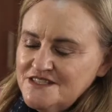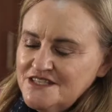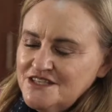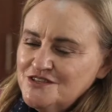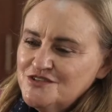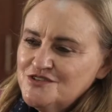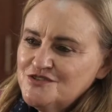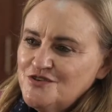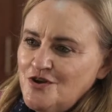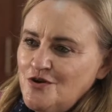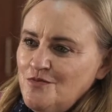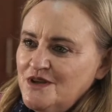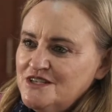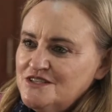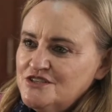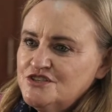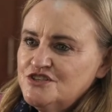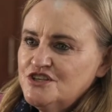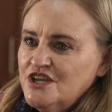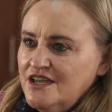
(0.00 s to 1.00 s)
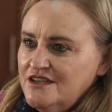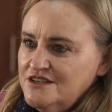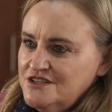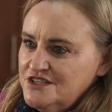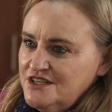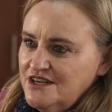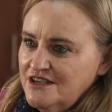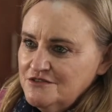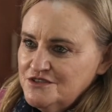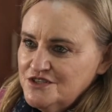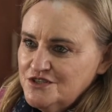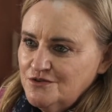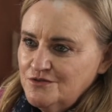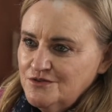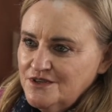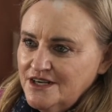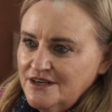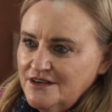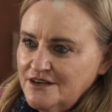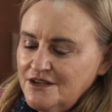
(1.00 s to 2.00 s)
seen so much change in our
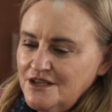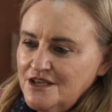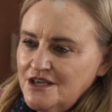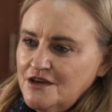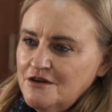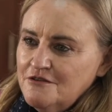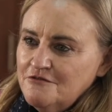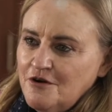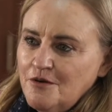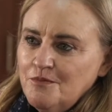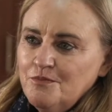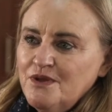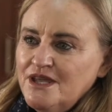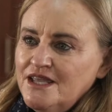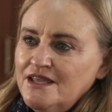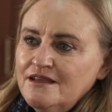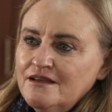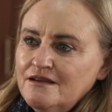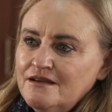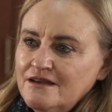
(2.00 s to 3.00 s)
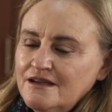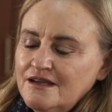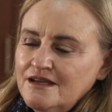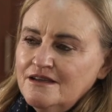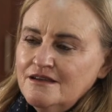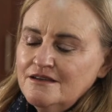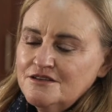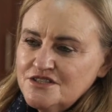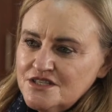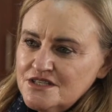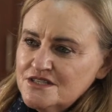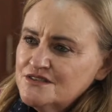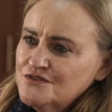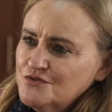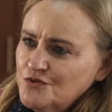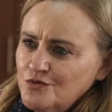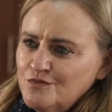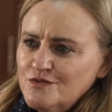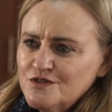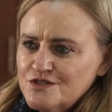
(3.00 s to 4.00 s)
children, from being just
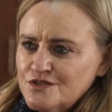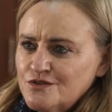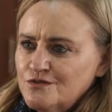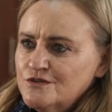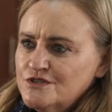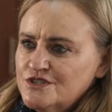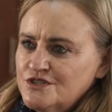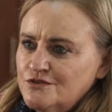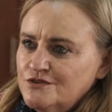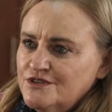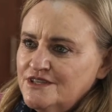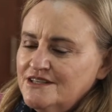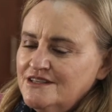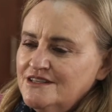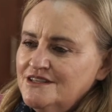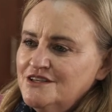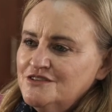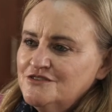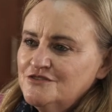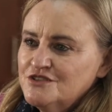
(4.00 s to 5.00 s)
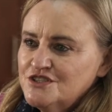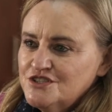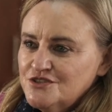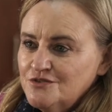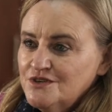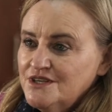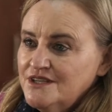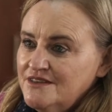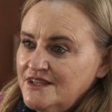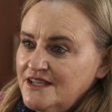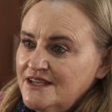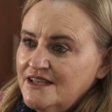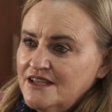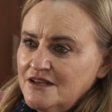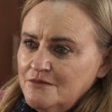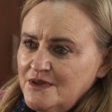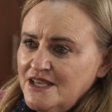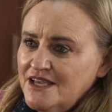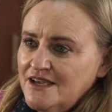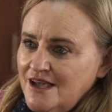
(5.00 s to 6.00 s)
normal school children to children that
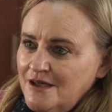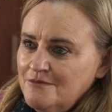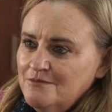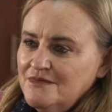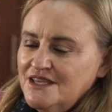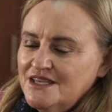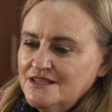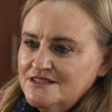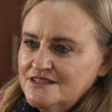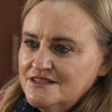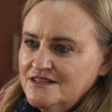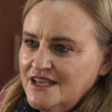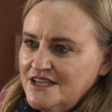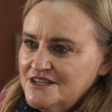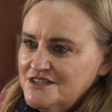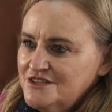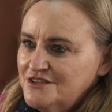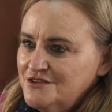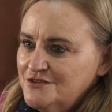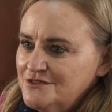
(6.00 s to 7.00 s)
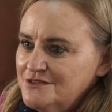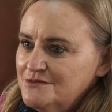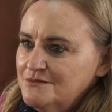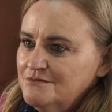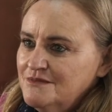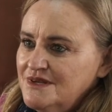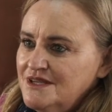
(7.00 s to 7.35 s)
can become international